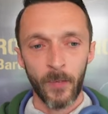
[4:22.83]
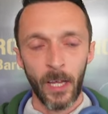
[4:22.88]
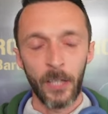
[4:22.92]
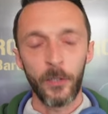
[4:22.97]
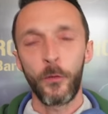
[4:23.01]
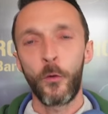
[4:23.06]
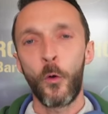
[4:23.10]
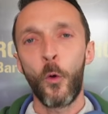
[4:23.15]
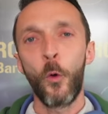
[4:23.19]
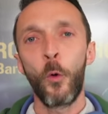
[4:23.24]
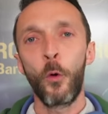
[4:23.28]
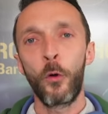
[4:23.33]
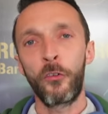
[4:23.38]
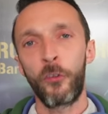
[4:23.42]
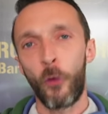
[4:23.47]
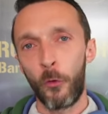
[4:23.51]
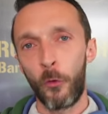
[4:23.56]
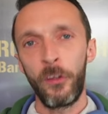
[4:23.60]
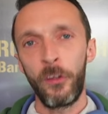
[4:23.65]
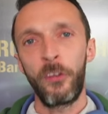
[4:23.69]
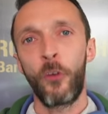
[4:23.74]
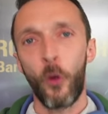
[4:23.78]
And of course,
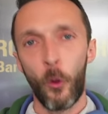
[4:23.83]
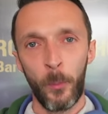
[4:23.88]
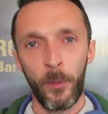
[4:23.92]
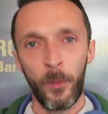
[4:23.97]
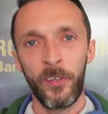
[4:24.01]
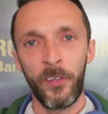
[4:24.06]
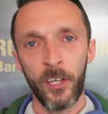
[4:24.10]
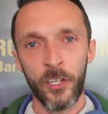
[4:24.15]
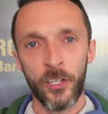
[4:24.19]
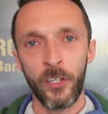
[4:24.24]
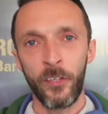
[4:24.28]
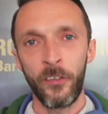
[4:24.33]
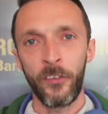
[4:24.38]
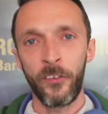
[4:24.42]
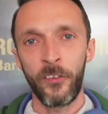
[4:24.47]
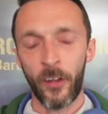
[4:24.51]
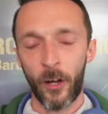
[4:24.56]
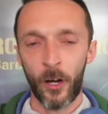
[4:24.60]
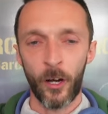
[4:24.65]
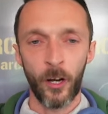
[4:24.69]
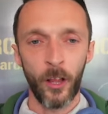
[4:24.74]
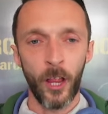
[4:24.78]
all these competitions
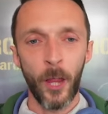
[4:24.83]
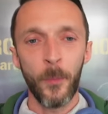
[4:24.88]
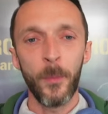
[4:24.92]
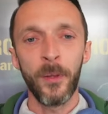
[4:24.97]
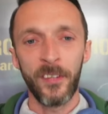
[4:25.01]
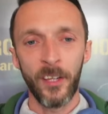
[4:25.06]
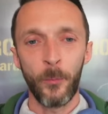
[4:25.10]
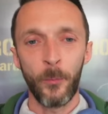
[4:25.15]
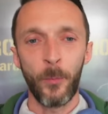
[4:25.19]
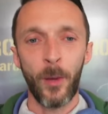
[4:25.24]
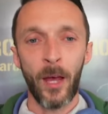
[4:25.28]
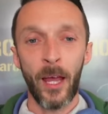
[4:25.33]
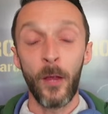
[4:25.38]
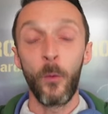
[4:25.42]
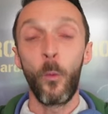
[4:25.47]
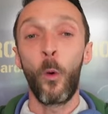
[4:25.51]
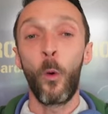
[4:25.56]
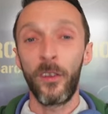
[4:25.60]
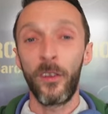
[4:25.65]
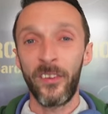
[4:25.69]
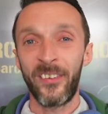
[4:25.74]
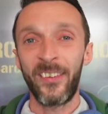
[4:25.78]
are limited by
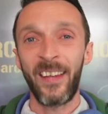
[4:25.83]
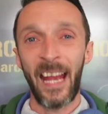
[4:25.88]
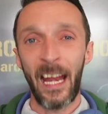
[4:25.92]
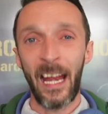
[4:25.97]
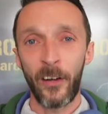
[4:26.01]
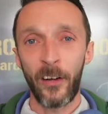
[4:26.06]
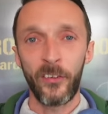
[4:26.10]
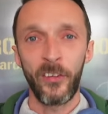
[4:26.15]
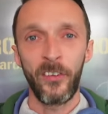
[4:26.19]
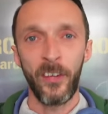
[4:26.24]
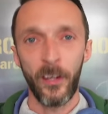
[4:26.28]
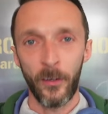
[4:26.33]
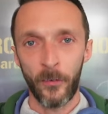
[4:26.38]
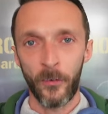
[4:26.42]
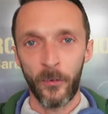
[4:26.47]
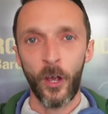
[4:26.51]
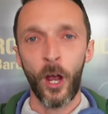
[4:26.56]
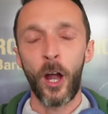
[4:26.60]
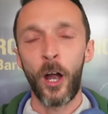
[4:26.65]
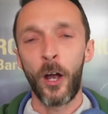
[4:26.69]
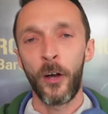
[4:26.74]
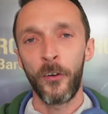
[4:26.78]
what scarcity of
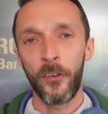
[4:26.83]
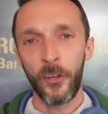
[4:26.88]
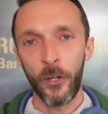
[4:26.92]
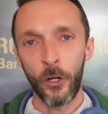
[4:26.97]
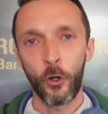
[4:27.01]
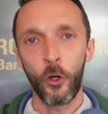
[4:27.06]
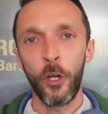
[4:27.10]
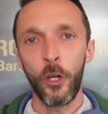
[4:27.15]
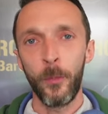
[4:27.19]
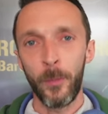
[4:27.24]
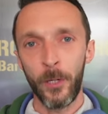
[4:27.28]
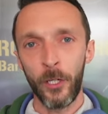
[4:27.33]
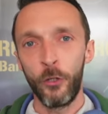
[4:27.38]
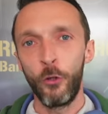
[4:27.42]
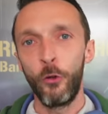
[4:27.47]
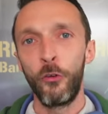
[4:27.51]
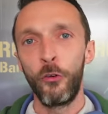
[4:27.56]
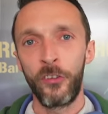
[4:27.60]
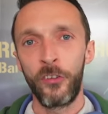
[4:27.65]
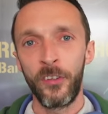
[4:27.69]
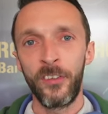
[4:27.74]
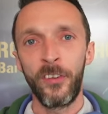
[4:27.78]
card that you're going to be
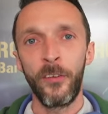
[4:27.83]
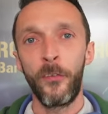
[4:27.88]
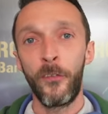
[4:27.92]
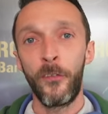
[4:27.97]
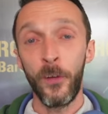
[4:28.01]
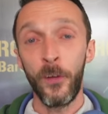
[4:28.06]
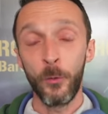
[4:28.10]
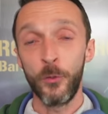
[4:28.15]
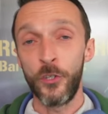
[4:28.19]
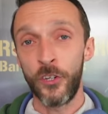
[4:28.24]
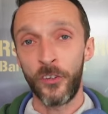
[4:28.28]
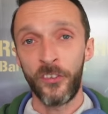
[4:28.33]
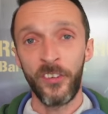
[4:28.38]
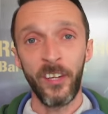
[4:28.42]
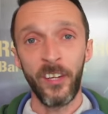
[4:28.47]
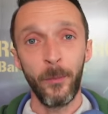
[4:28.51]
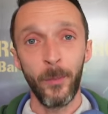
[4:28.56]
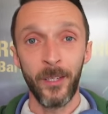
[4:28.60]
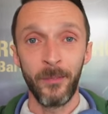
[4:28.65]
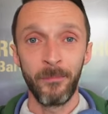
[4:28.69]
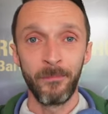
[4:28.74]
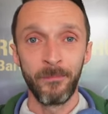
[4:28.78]
using to field your
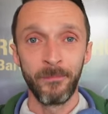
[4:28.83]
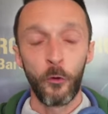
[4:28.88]
team in.